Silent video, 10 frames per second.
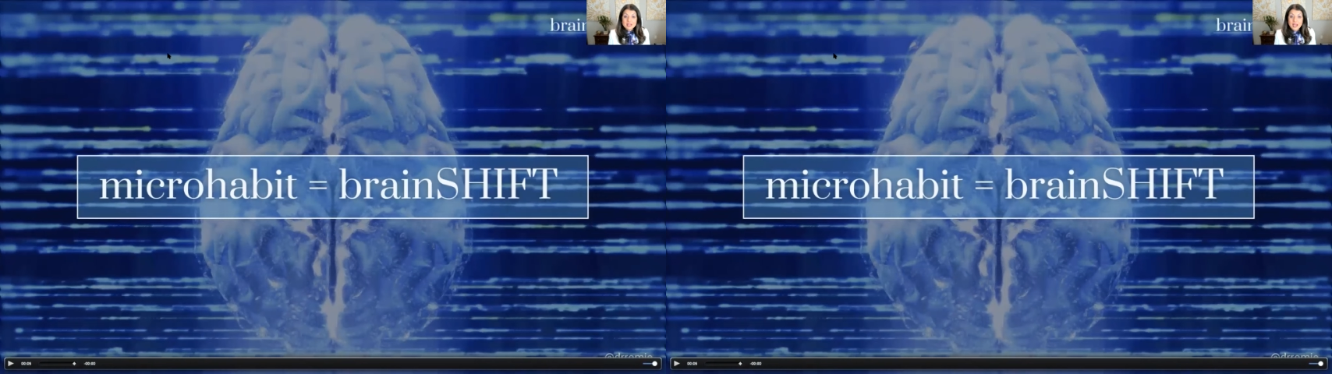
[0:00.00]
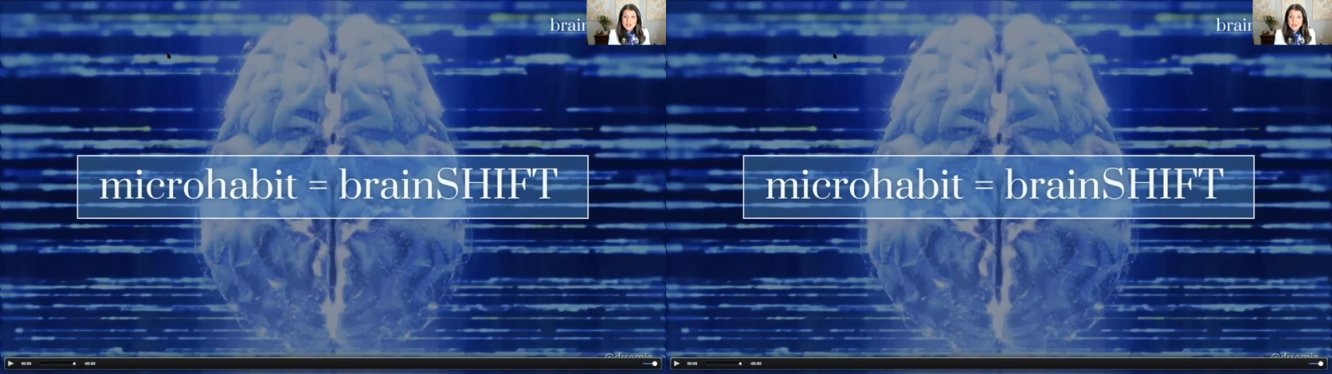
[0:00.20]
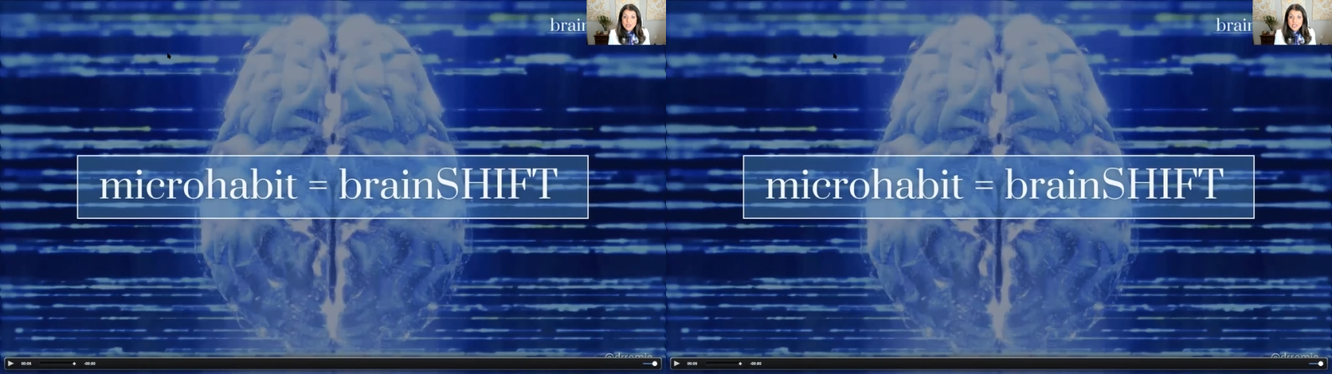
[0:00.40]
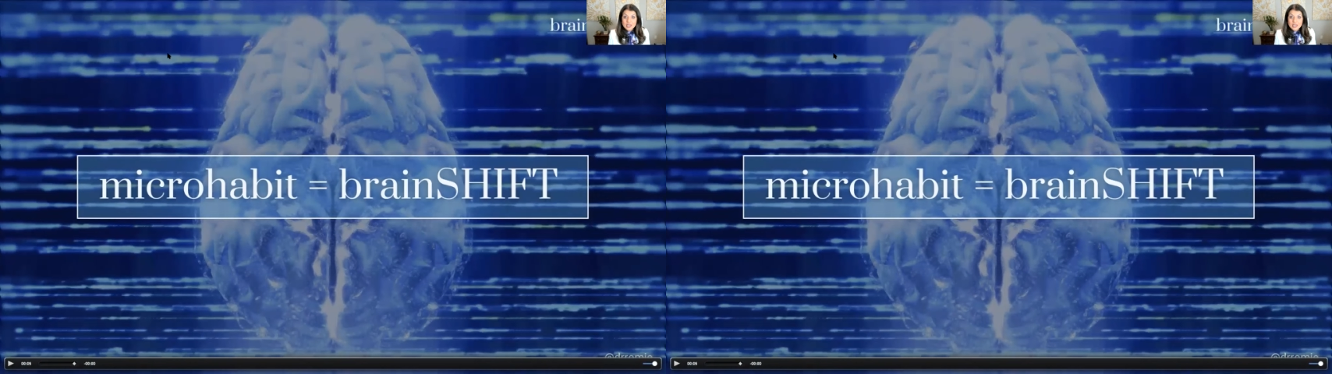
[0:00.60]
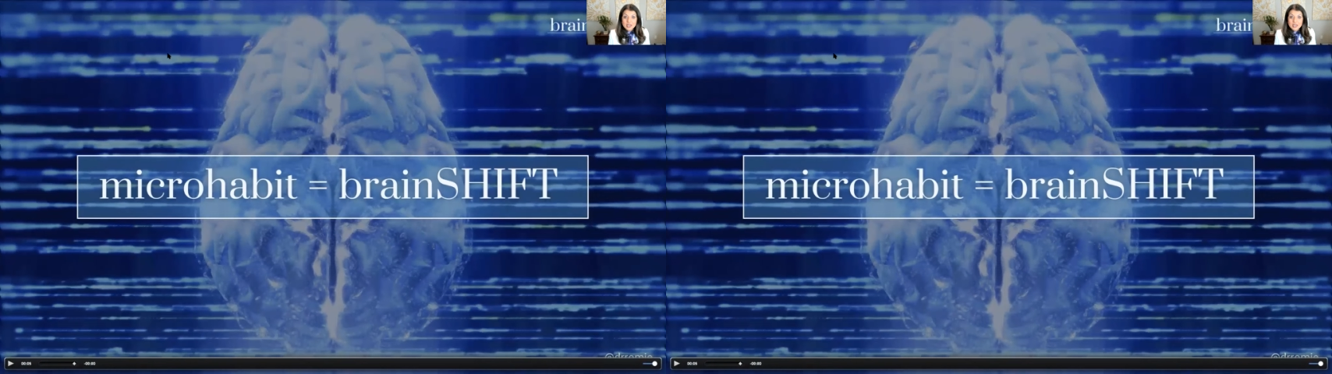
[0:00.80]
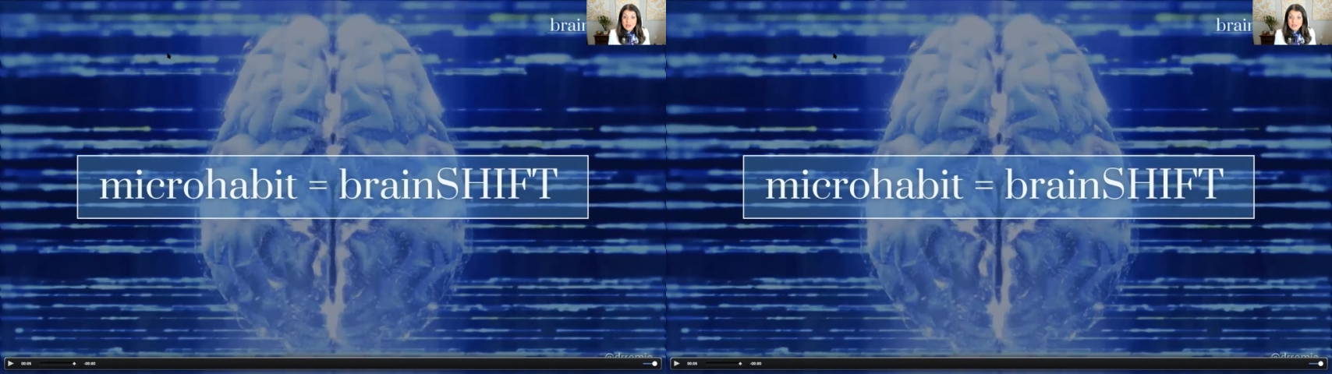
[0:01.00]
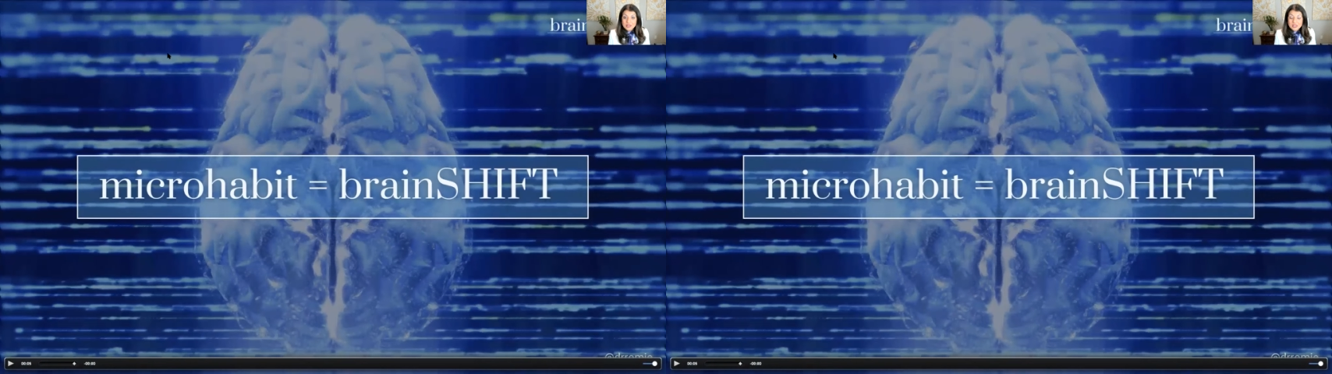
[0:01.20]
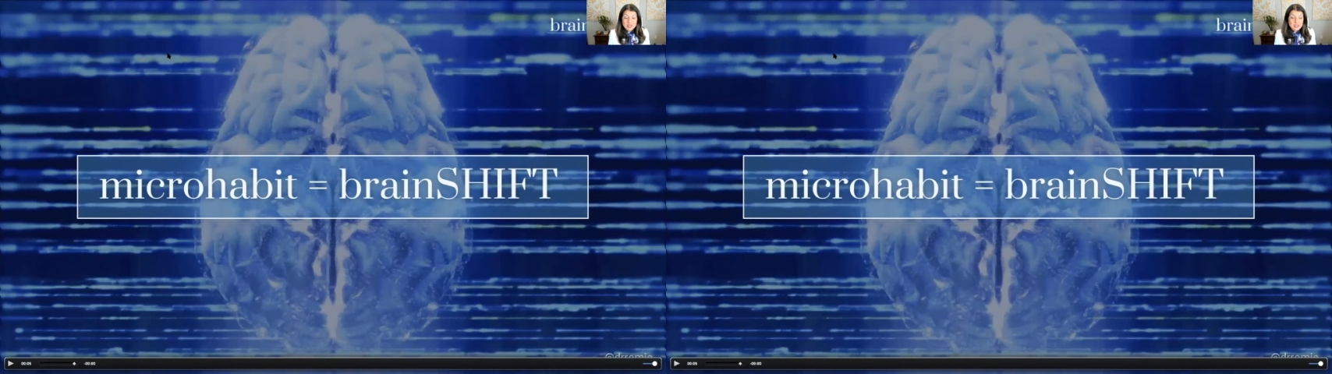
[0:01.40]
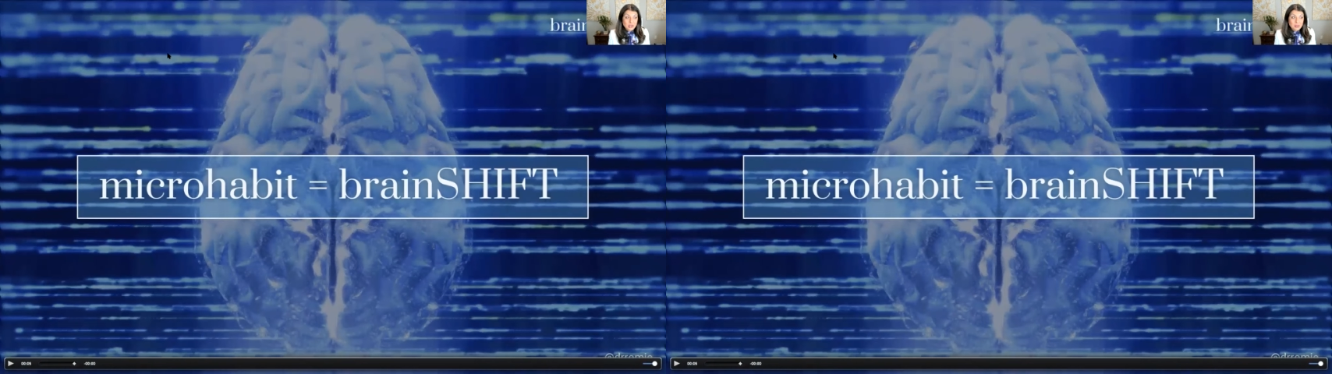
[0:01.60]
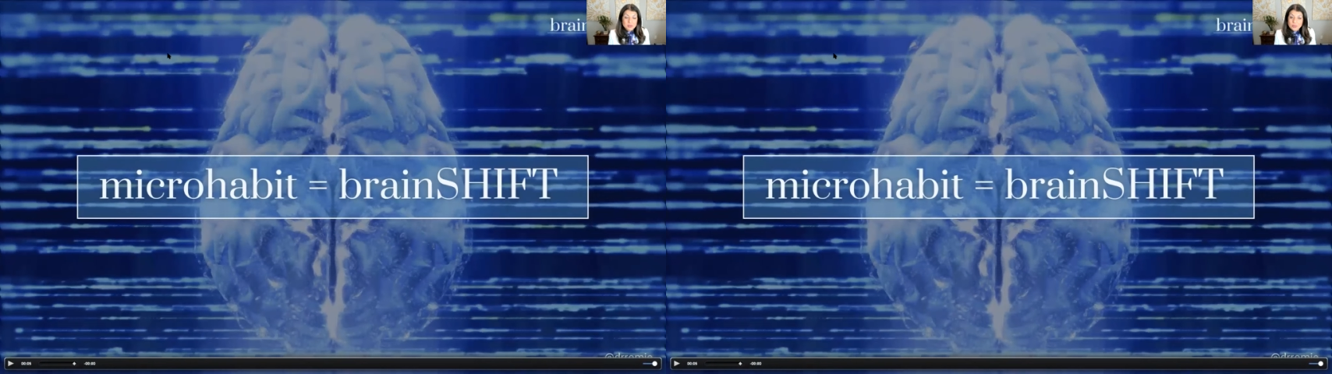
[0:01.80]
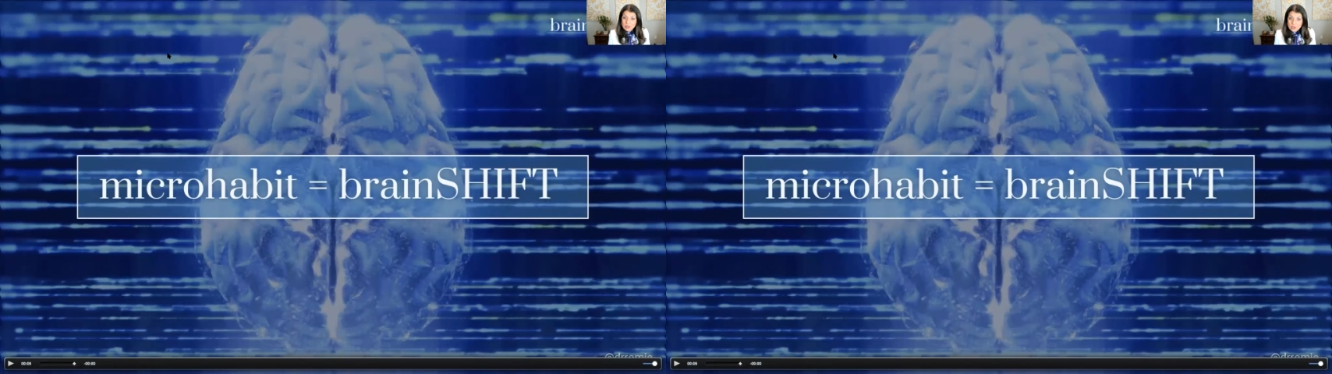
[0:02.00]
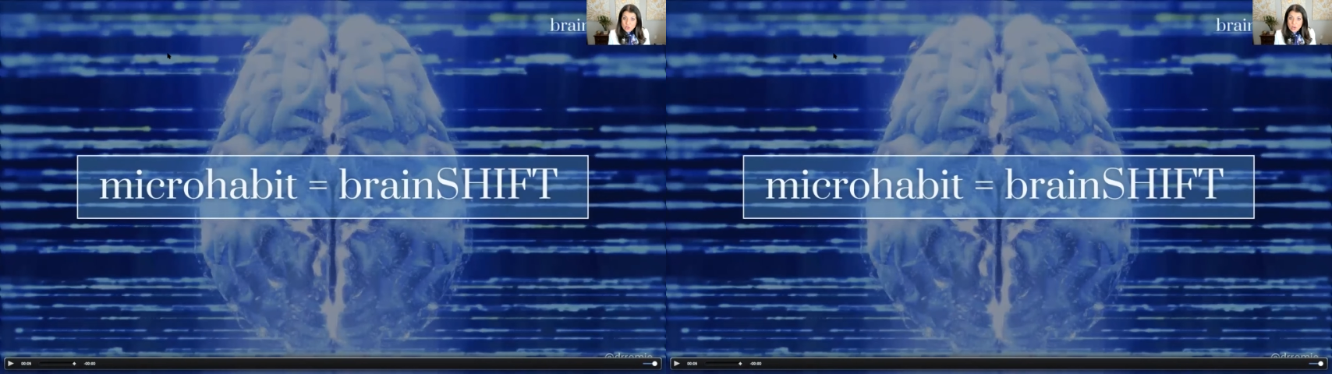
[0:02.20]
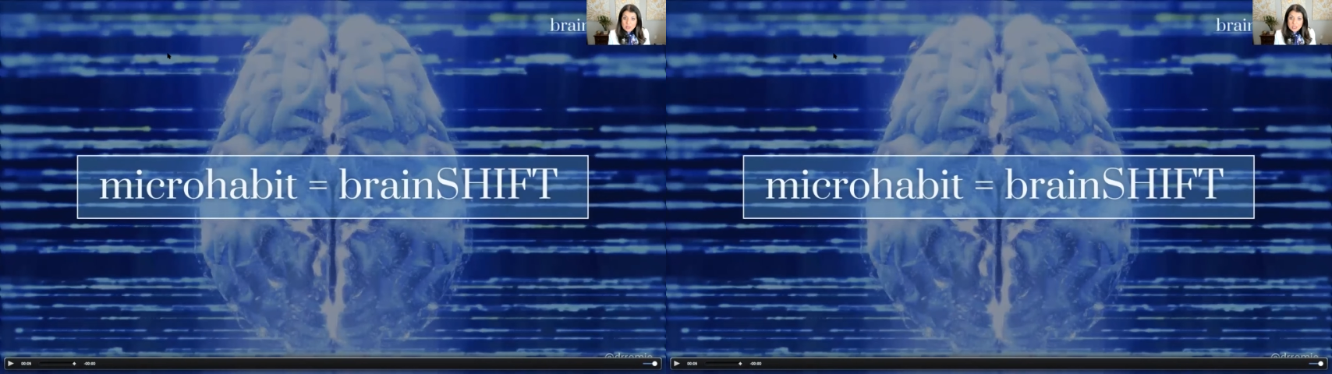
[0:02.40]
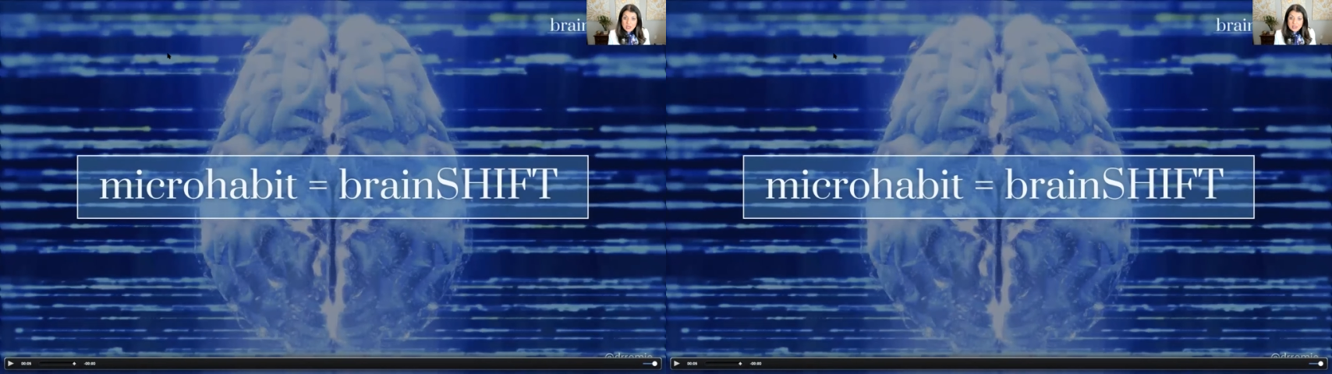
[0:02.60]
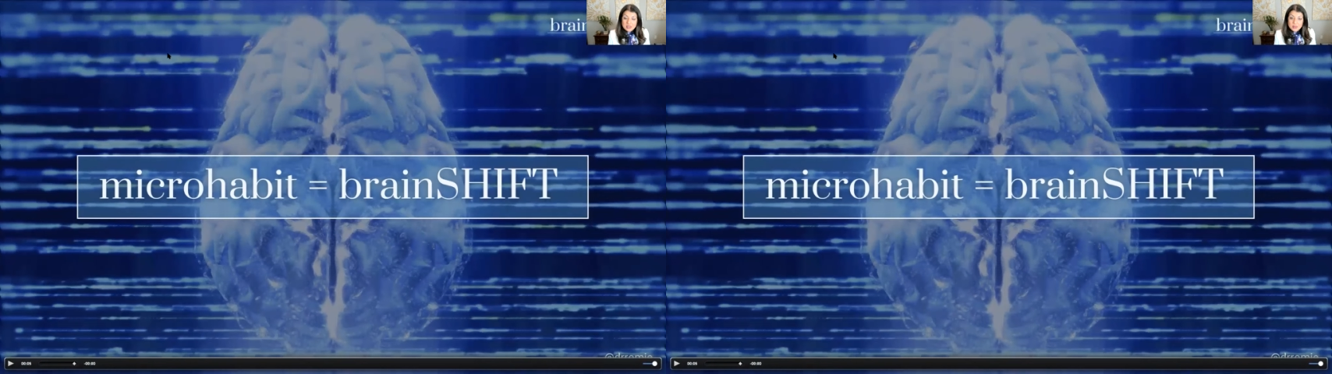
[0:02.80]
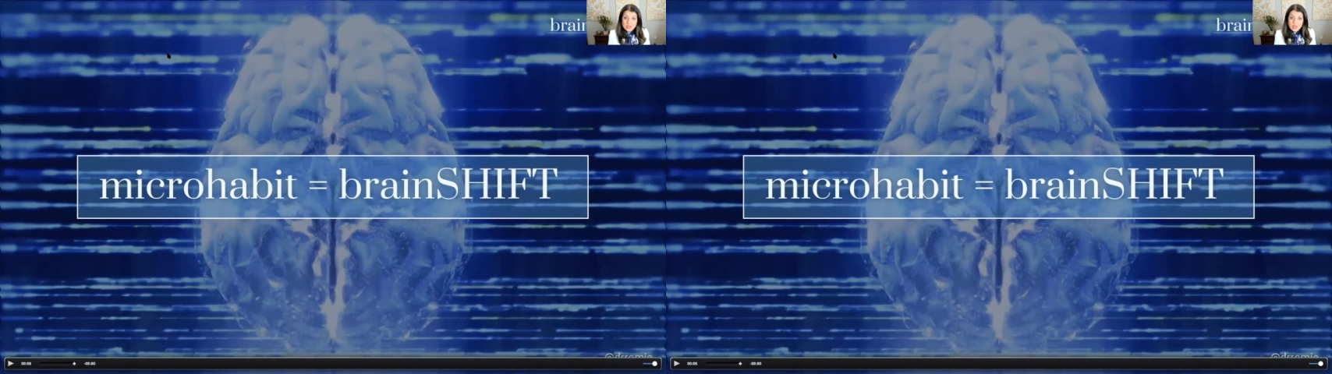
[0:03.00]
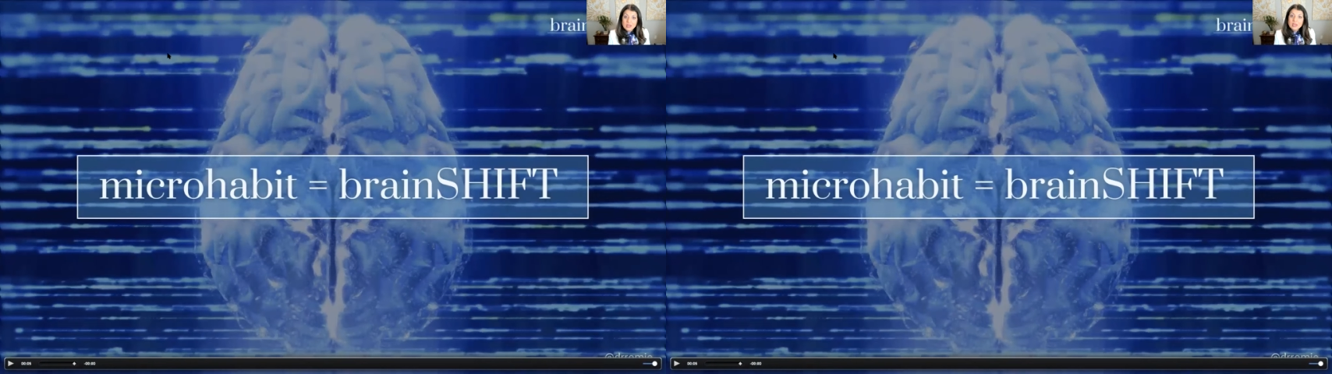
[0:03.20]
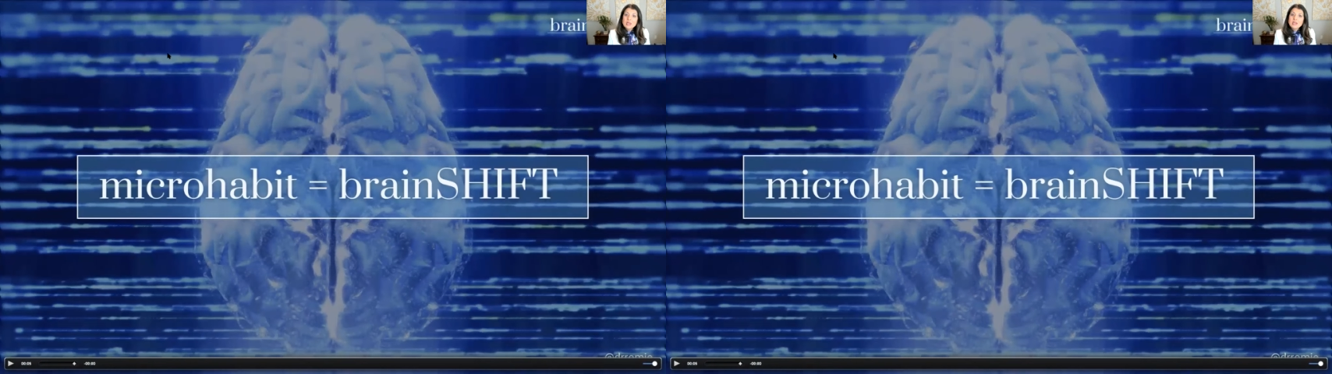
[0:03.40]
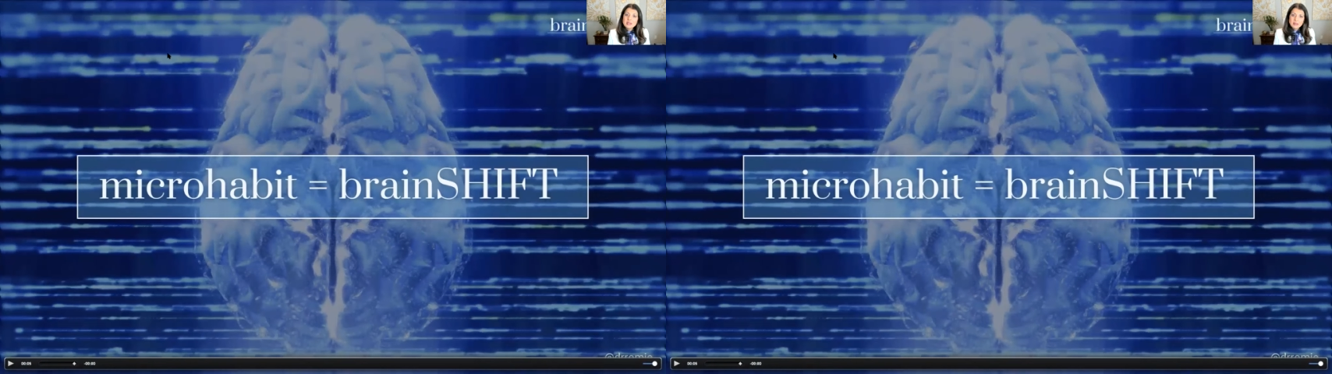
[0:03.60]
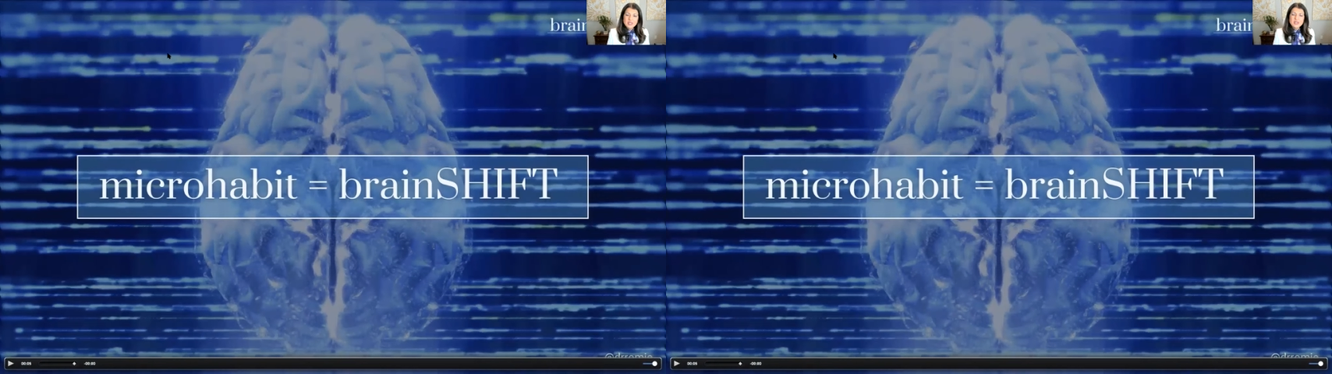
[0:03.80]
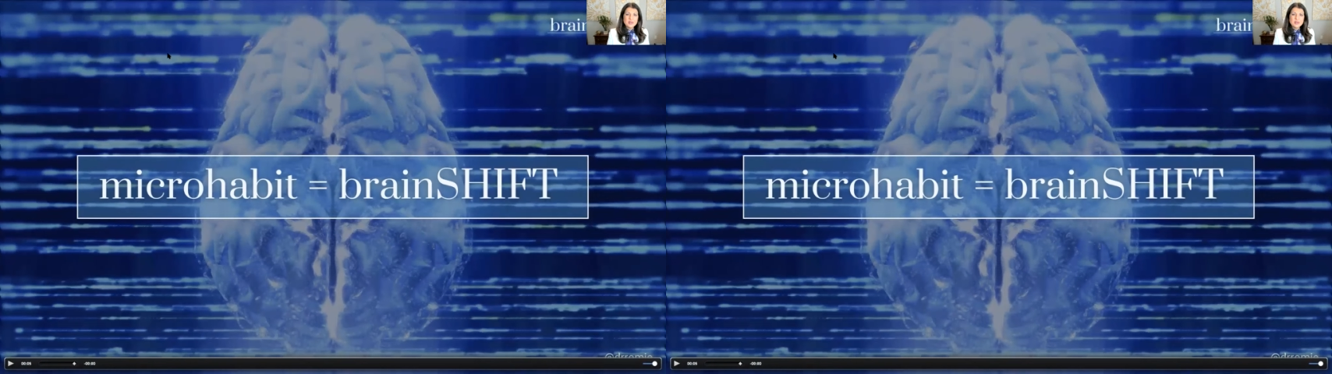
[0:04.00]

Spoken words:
No face is visible, so there are no lips to read.